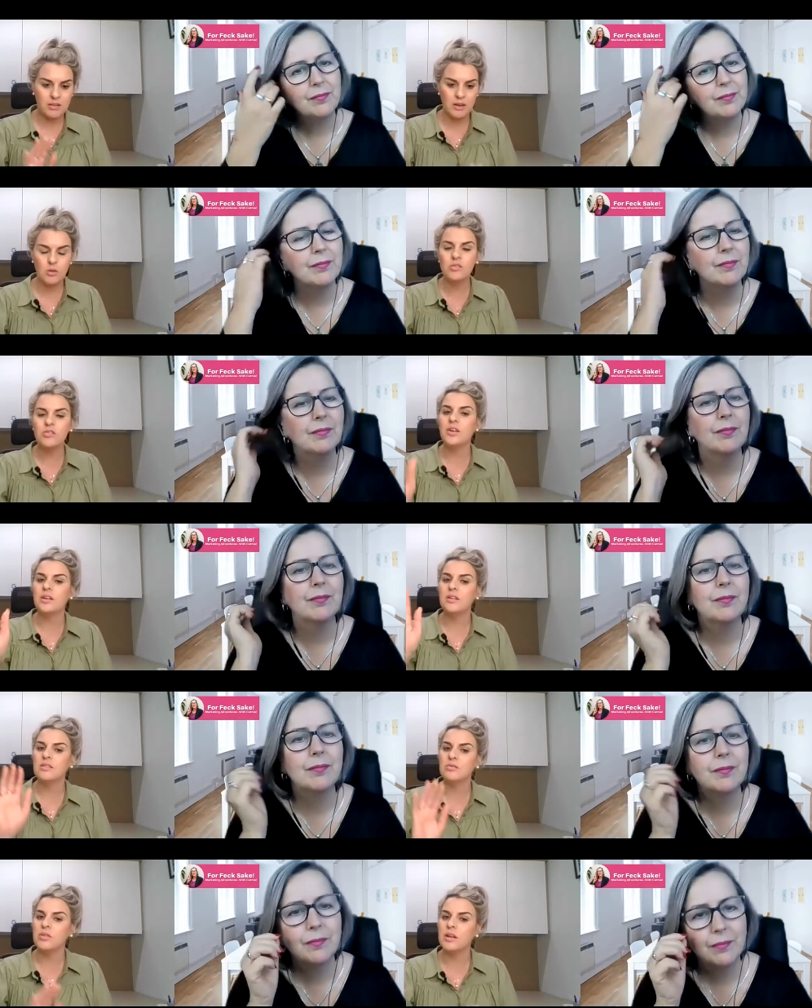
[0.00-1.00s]
Speaker 1: the news feed is
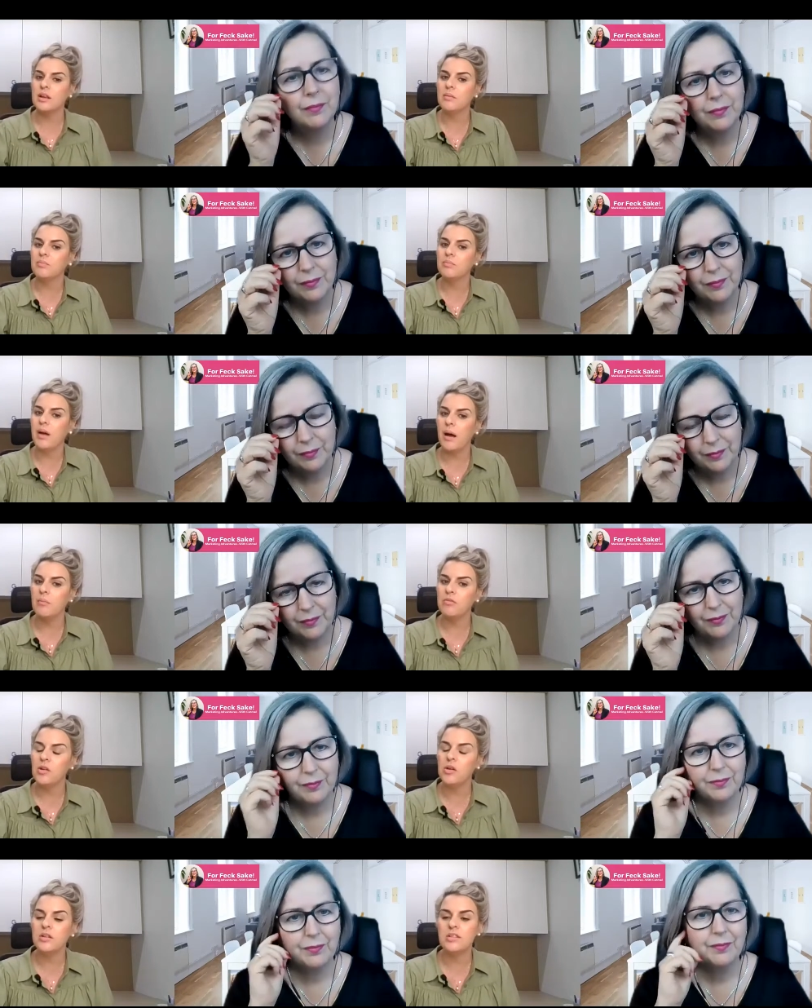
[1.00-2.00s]
really um,
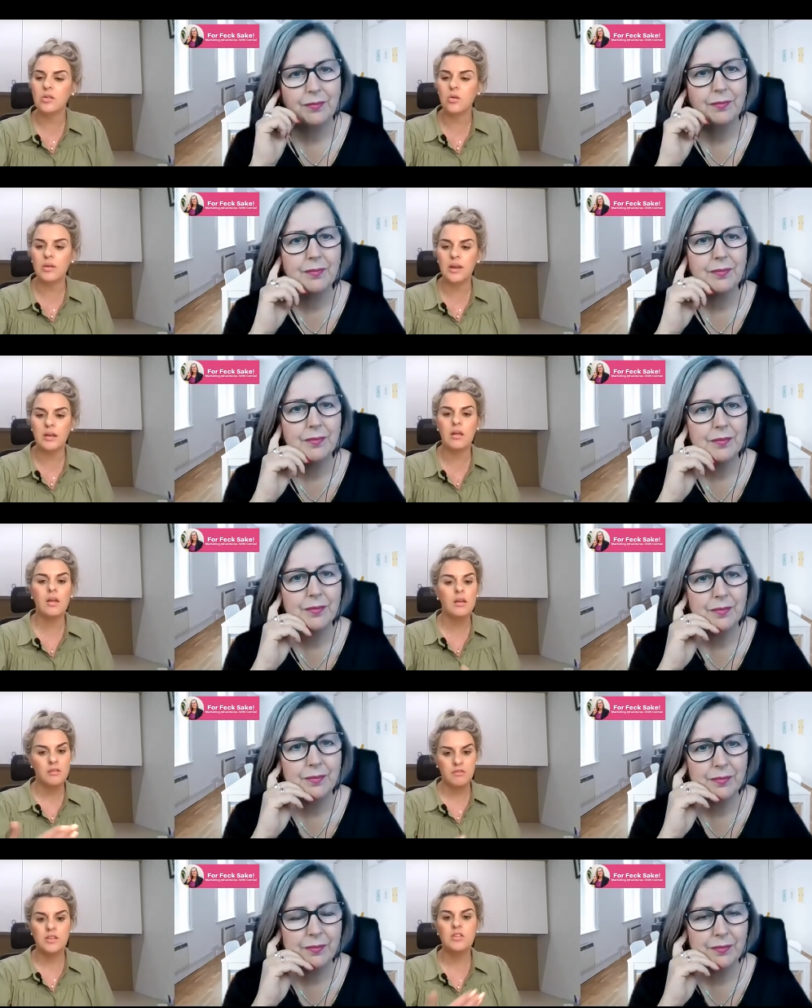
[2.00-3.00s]
flooded so again
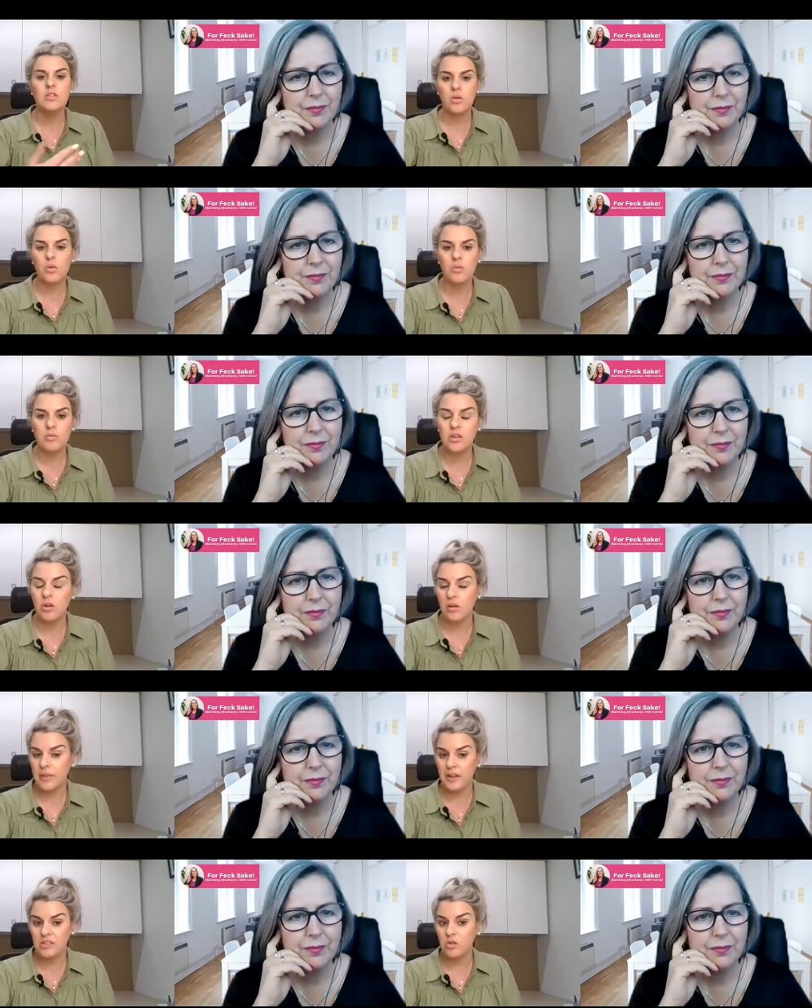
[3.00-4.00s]
video your and
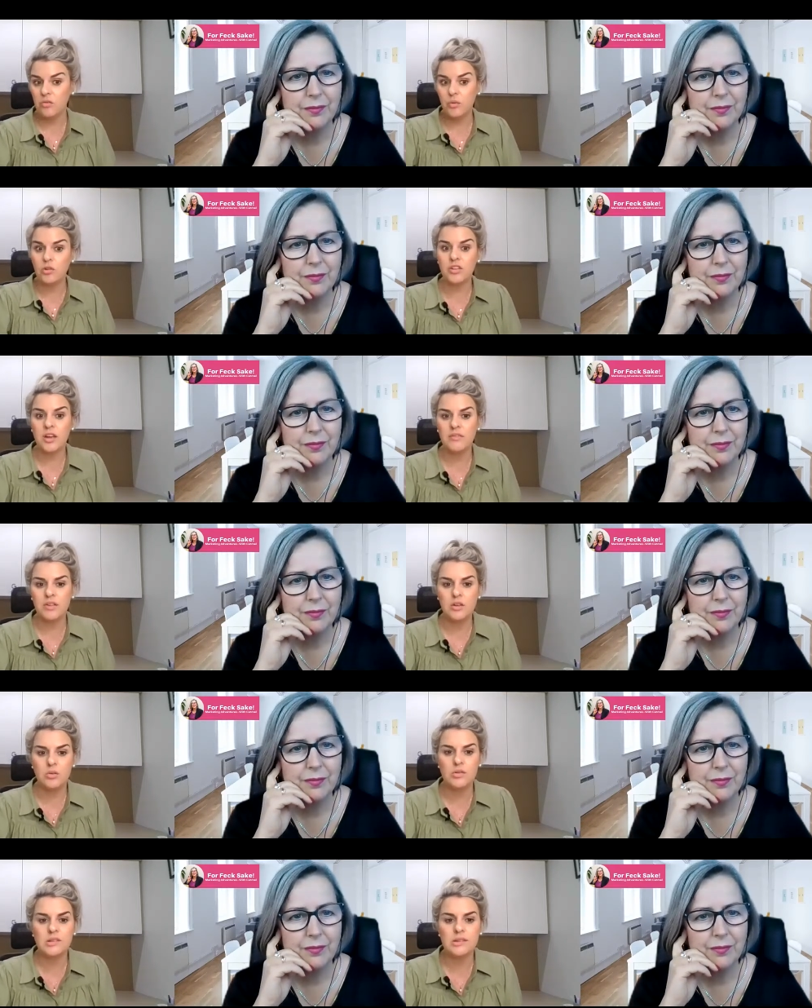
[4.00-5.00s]
that's your forte
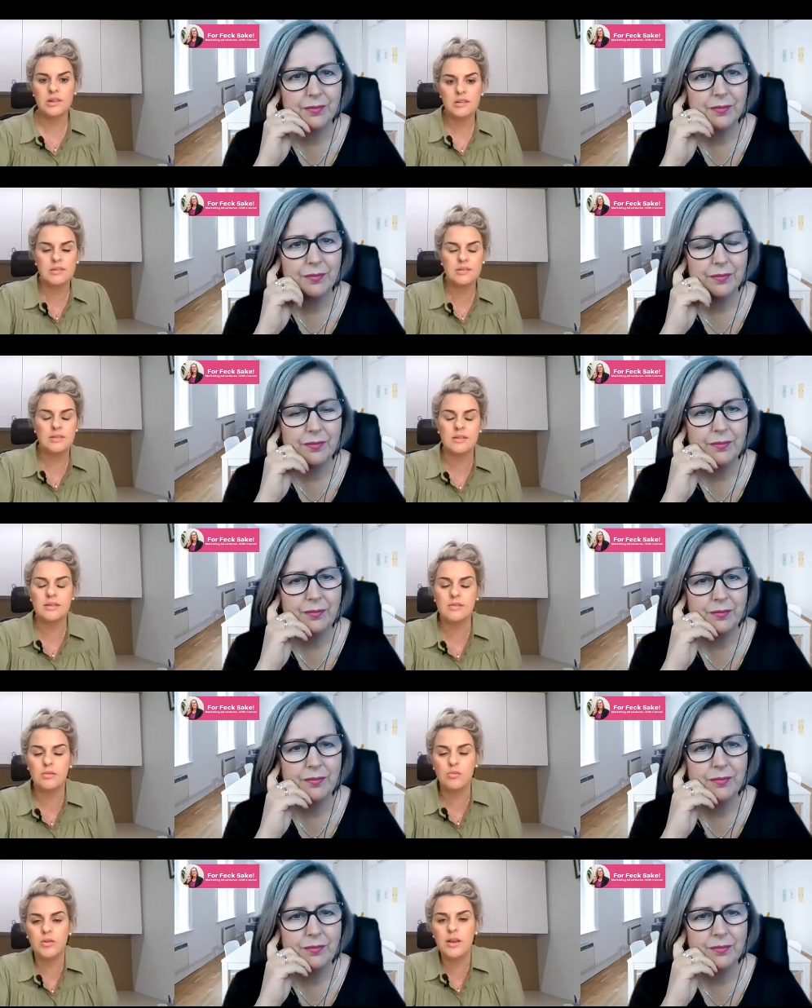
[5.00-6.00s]
video is is is
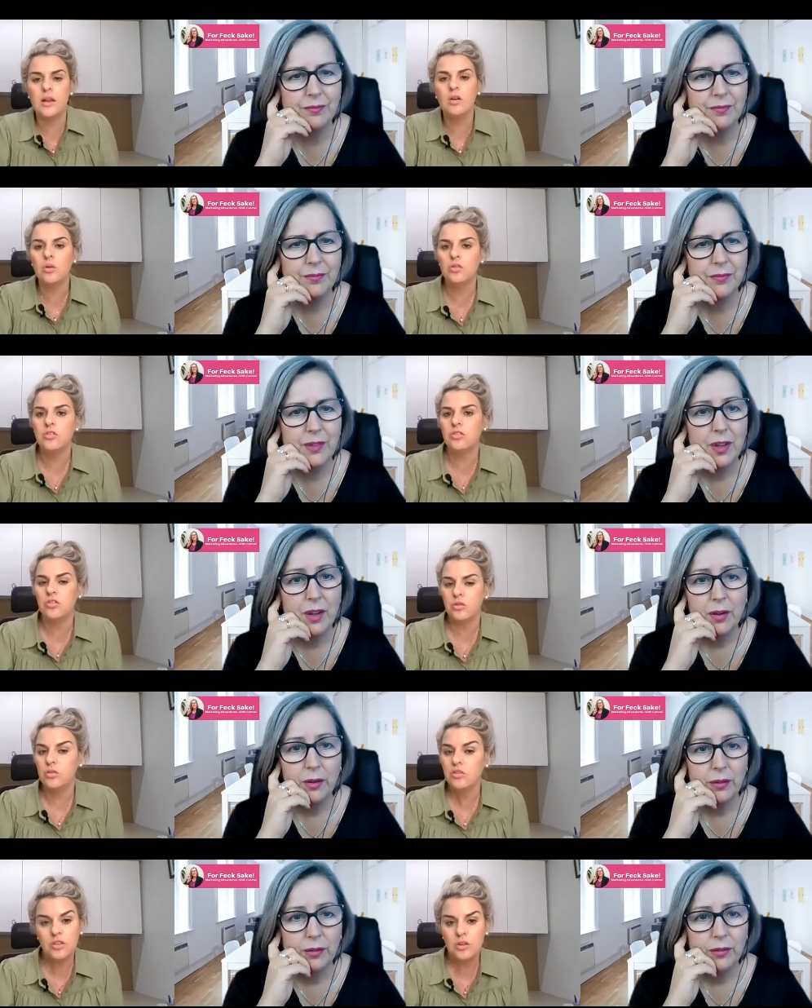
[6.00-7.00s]
mm.
Speaker 2: really good to
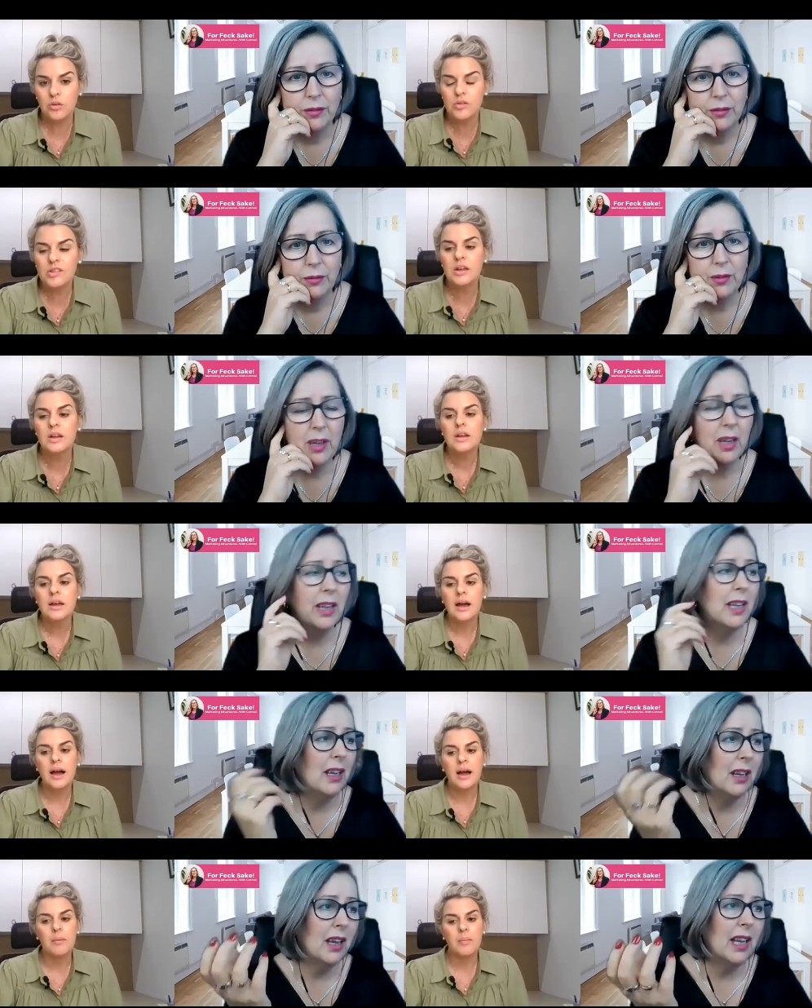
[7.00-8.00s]
use well
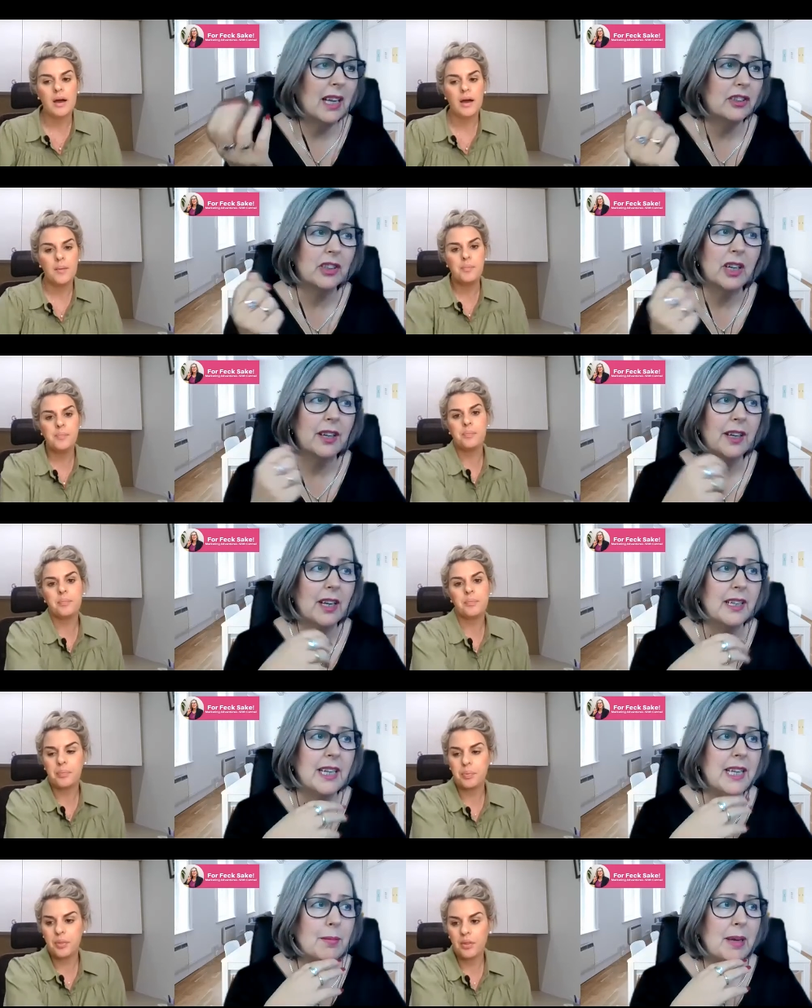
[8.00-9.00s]
i i actually got
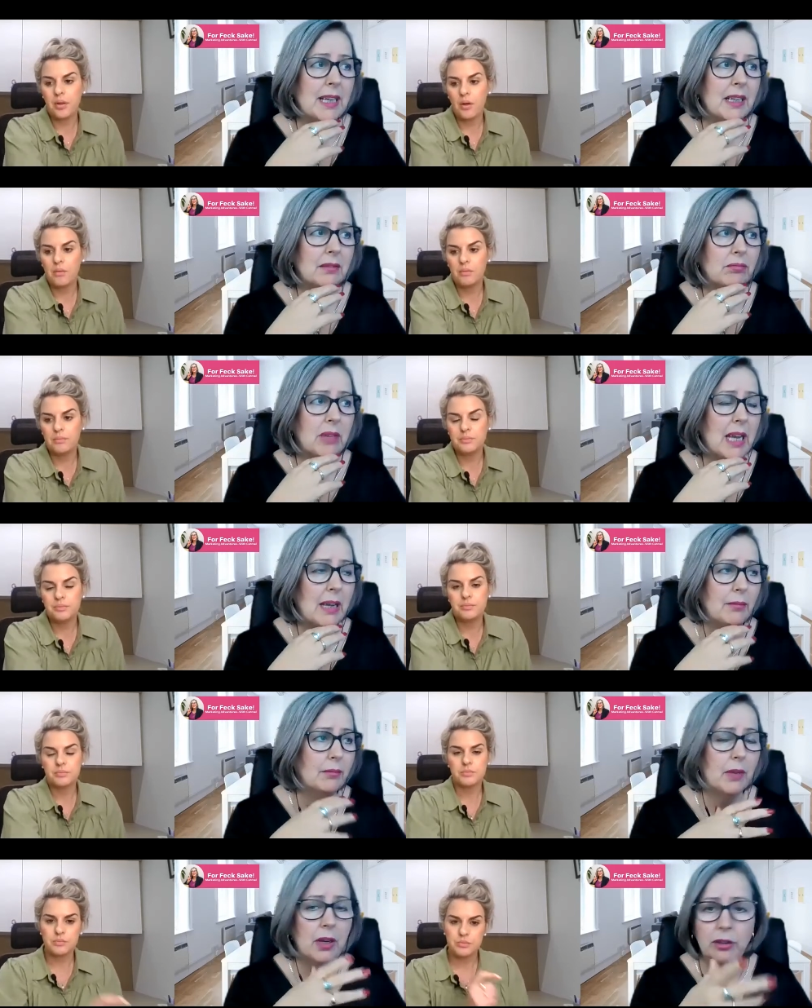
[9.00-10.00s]
an email
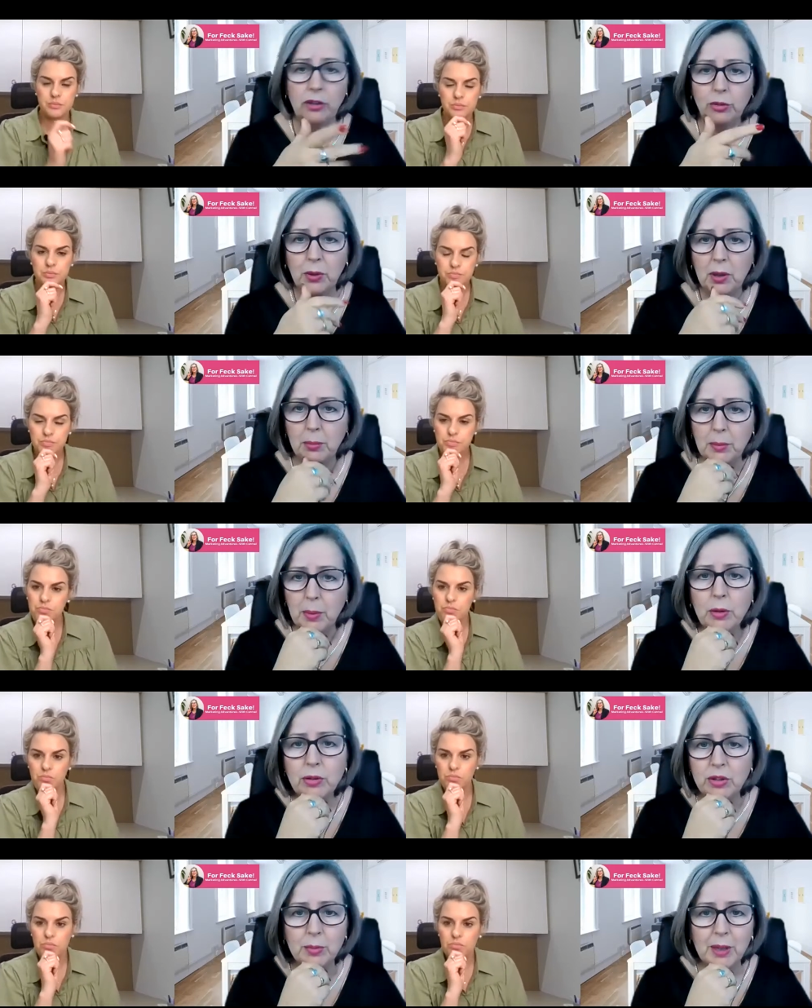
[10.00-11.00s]
and um, i just put up a
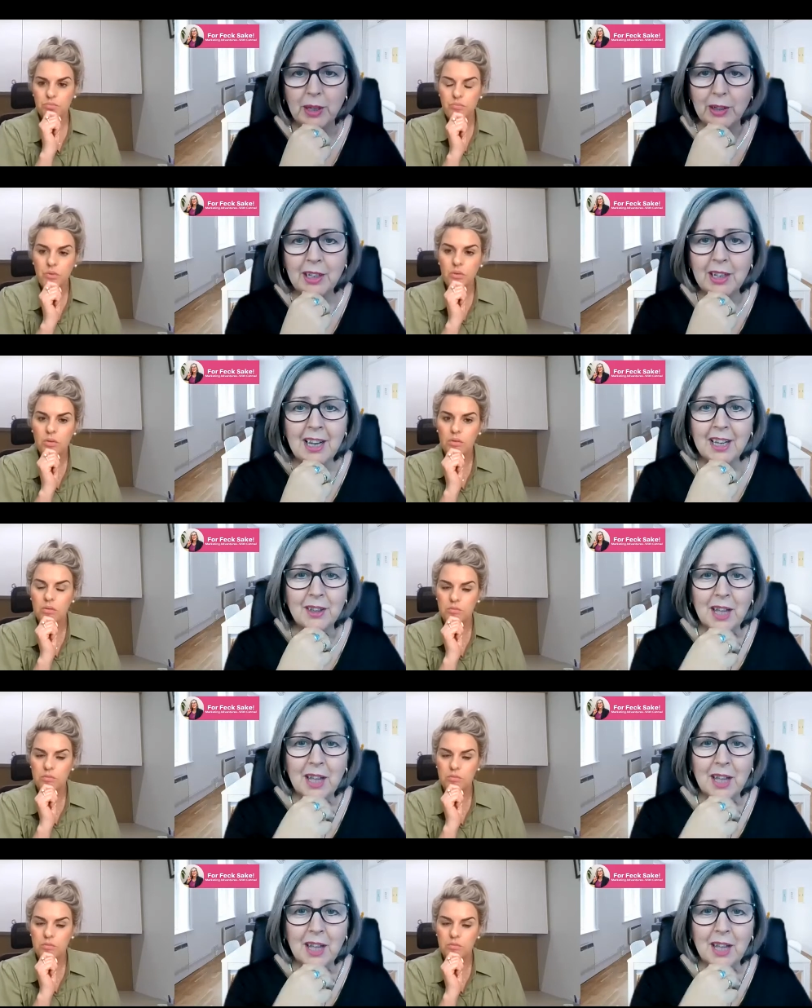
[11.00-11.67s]
post about it